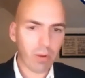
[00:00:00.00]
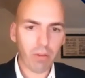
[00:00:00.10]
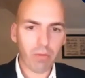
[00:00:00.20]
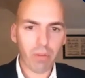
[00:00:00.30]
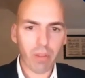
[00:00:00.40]

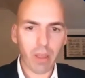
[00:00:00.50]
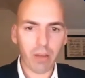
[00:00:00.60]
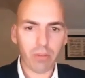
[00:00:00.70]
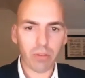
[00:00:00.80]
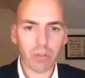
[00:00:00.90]

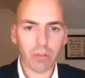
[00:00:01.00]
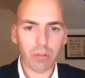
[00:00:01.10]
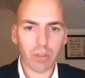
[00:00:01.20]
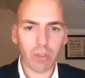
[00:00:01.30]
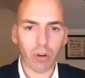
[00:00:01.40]
12,000
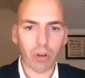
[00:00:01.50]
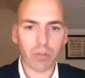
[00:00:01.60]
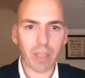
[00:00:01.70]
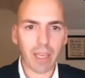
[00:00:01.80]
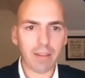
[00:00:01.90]
in order
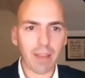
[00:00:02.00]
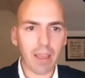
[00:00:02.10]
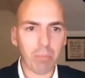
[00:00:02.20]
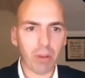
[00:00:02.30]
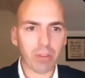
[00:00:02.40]
to get
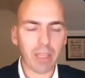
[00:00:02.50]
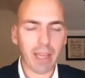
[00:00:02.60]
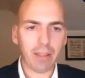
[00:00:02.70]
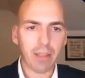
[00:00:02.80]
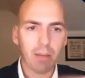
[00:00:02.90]
a
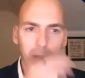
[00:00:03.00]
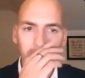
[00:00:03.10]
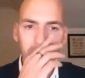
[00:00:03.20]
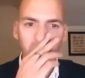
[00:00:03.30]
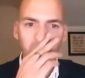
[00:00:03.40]
there we
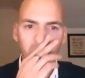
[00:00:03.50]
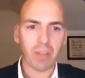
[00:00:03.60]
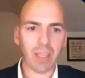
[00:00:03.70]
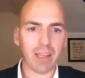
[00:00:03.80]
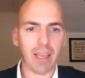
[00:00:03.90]
go, in order
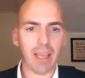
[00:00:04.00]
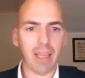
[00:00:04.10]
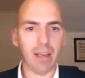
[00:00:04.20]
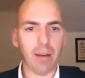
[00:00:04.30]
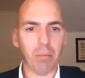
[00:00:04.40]
to get
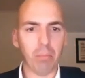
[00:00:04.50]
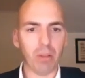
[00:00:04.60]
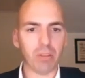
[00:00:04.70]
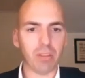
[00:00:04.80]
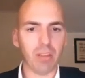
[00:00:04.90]
a
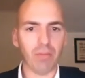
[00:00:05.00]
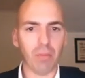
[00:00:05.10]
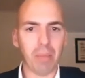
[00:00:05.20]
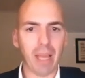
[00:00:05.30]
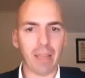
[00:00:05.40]
positive
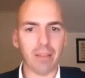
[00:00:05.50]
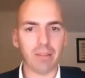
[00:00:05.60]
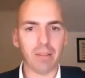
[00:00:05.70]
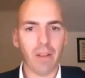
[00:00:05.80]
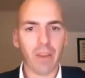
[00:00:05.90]

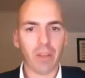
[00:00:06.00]
balance.